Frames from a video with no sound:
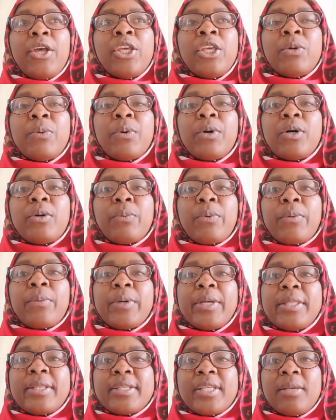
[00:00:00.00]
we
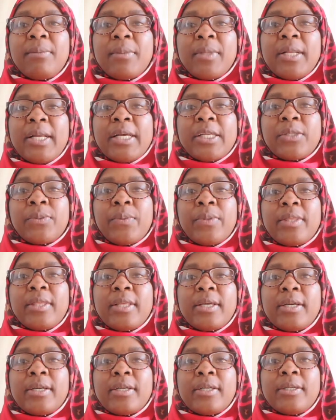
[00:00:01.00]
were in the same class with
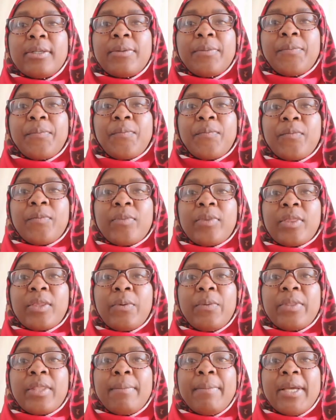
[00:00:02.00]
the
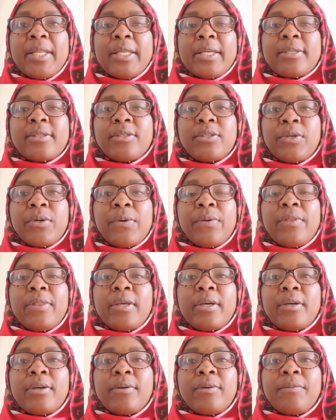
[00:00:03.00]
medics. So
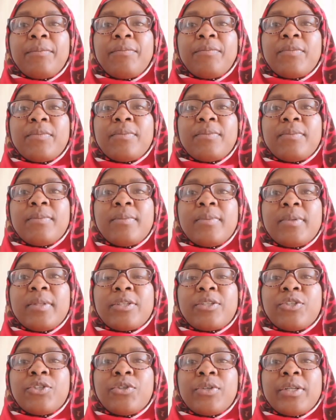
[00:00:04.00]
the
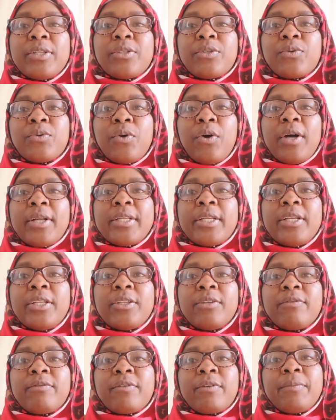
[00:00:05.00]
students who got
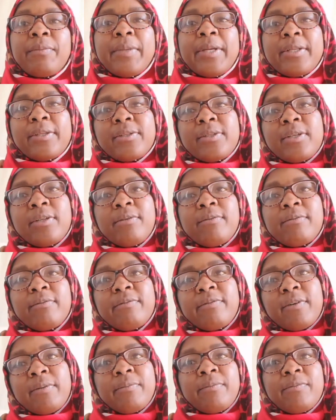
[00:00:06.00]
in from medicine
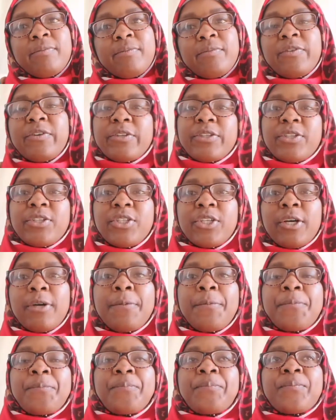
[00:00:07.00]
from first year,
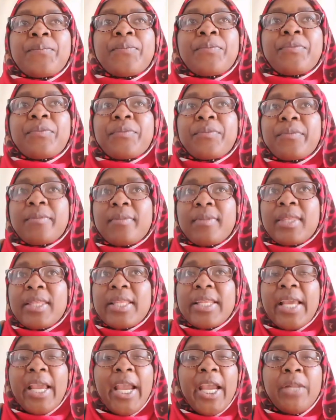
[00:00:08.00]

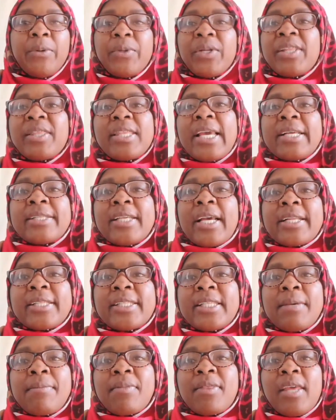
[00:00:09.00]
and we did the
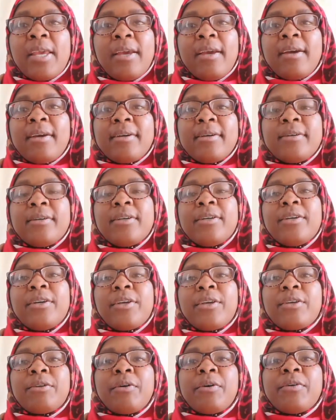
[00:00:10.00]
exact same thing.
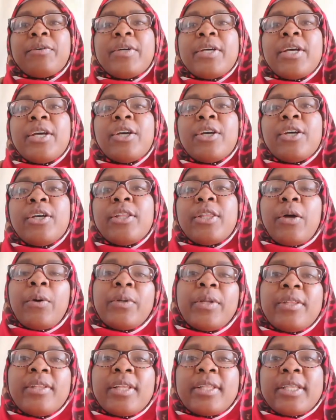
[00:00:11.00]
You know, the
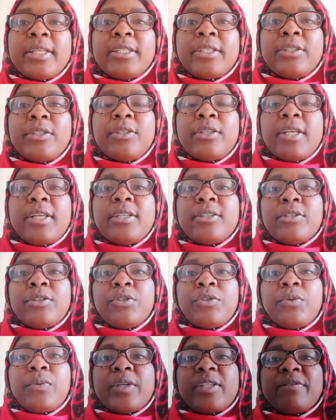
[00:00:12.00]
only thing that they
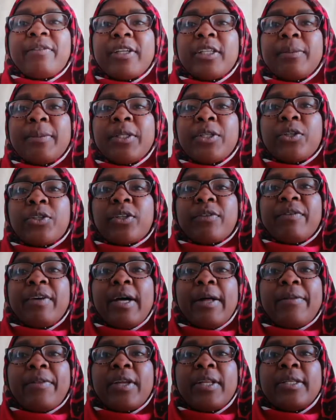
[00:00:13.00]
didn't do was fundamentals of
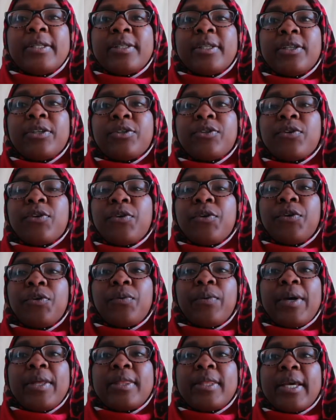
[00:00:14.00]
health and disease. So
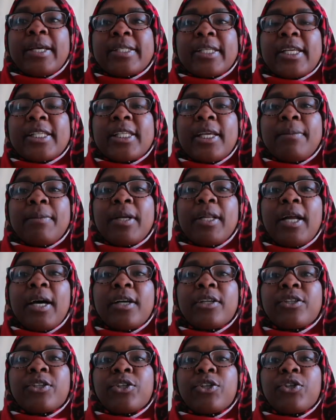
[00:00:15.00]
you were in the exact same
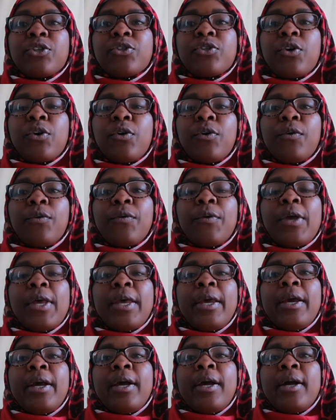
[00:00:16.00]
class. So,
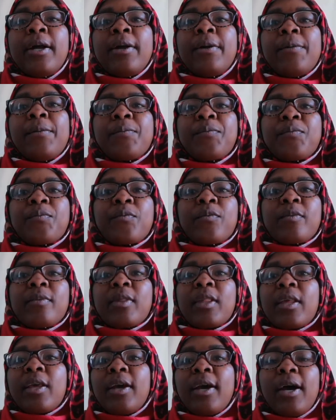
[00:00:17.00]

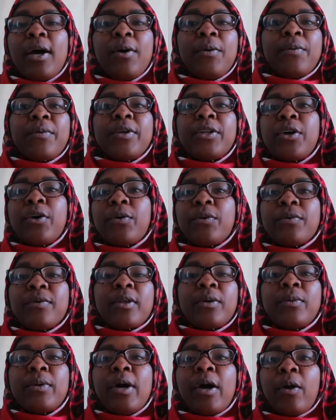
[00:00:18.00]
you know,
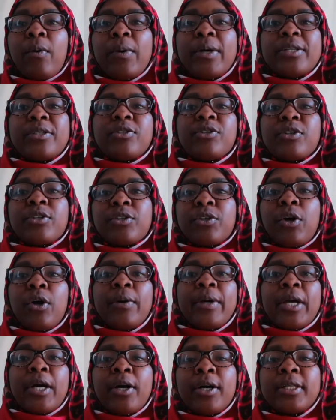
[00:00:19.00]
the work was just
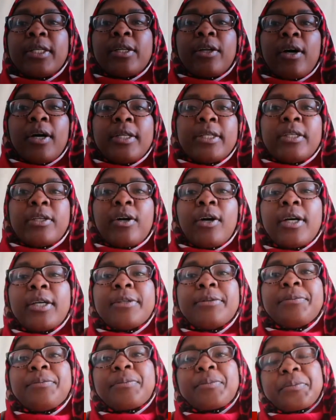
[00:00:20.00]
going on and on and
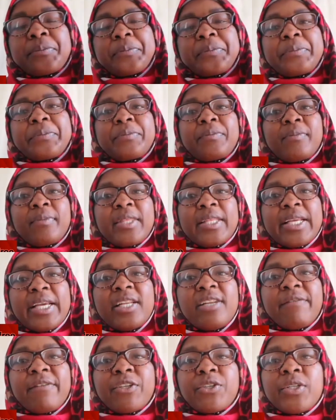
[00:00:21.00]
on,
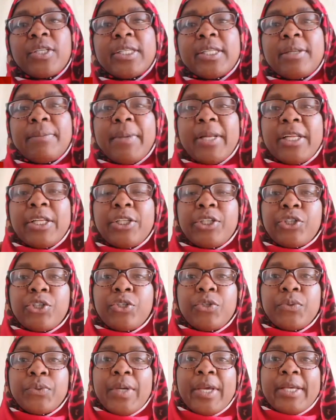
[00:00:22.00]
and eventually did manage
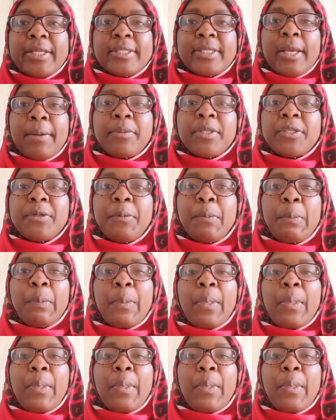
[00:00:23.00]
to exempt.